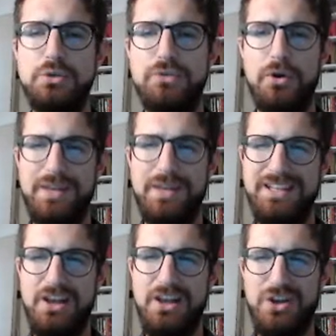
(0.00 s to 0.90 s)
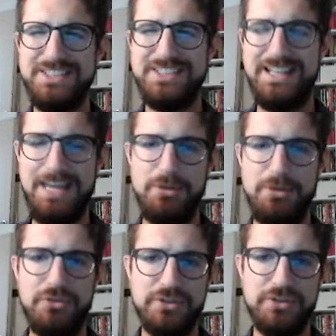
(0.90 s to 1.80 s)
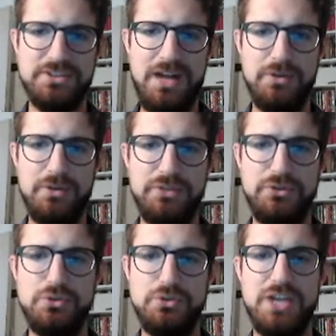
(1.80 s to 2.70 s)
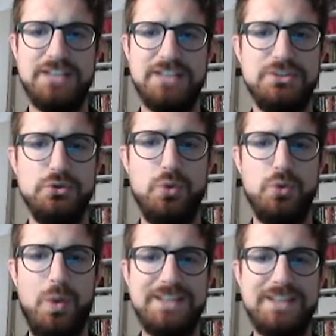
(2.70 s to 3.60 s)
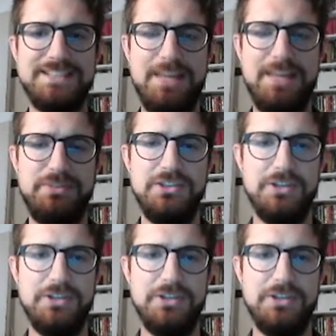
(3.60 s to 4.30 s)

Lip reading: already lost the game on the first round if you just took one step here